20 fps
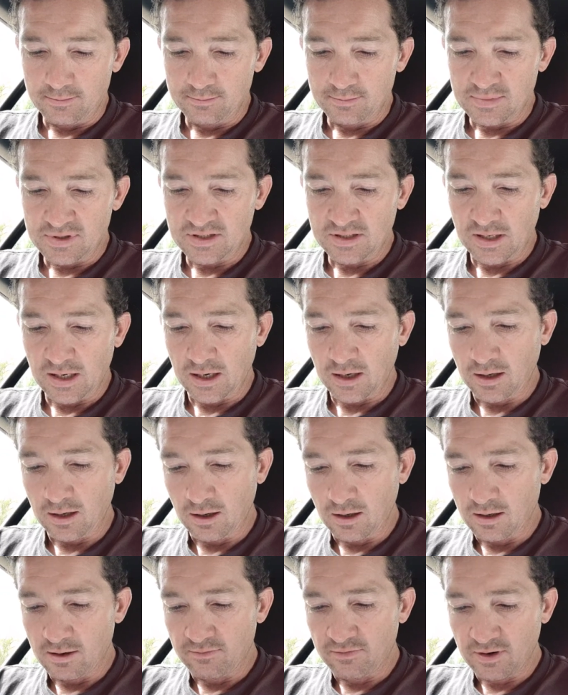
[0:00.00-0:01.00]
slacking
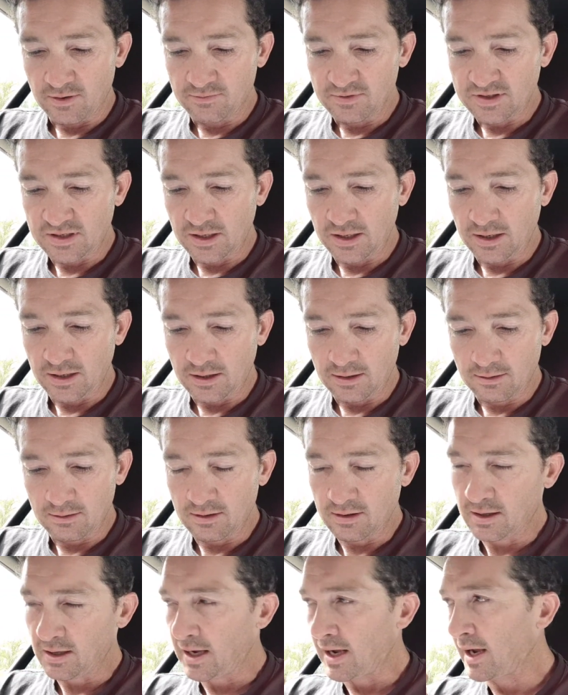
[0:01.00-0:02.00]
off obviously
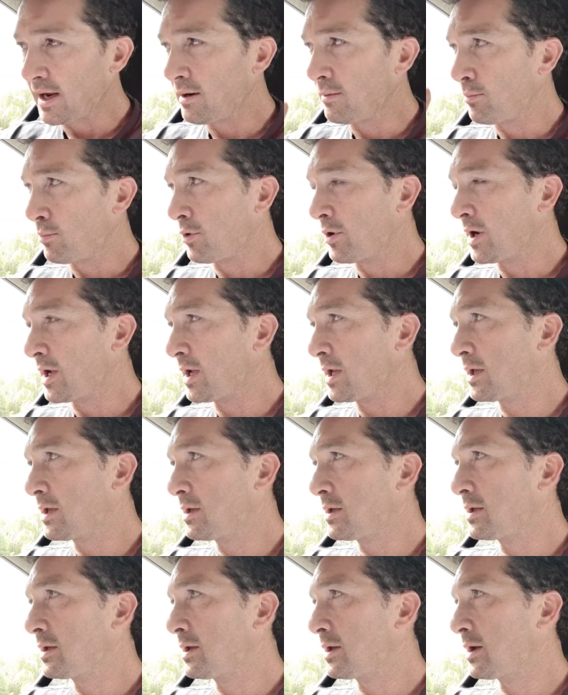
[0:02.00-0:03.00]
the handbrake,
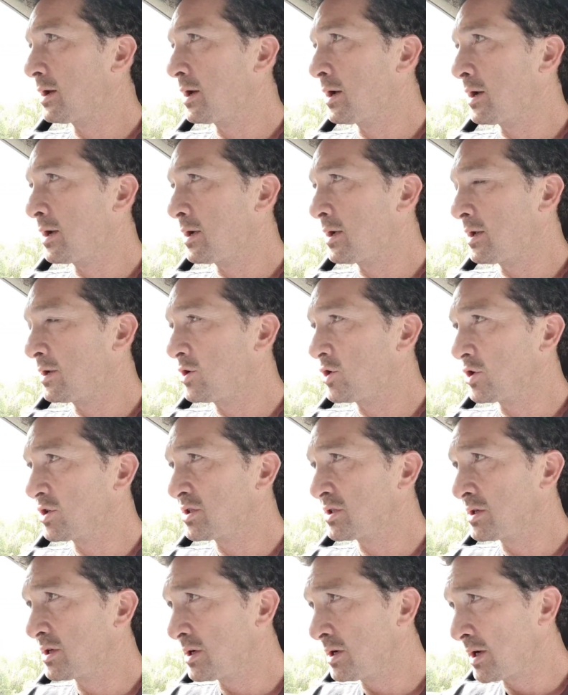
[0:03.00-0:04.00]

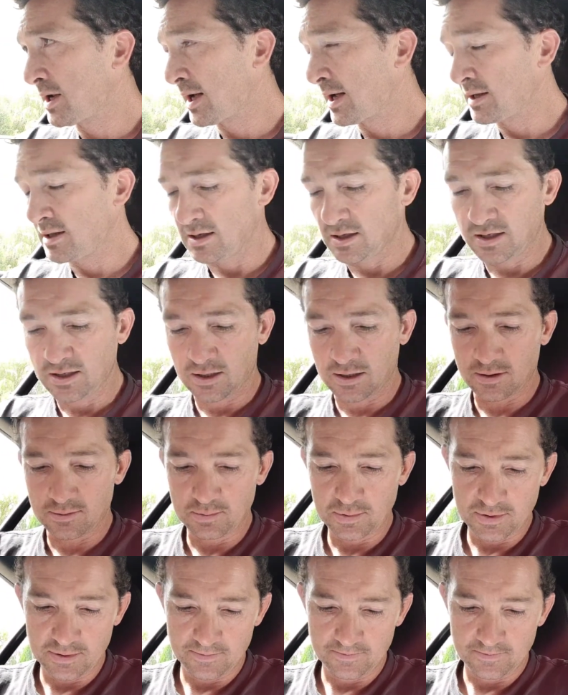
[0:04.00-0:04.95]
adjusting at the top.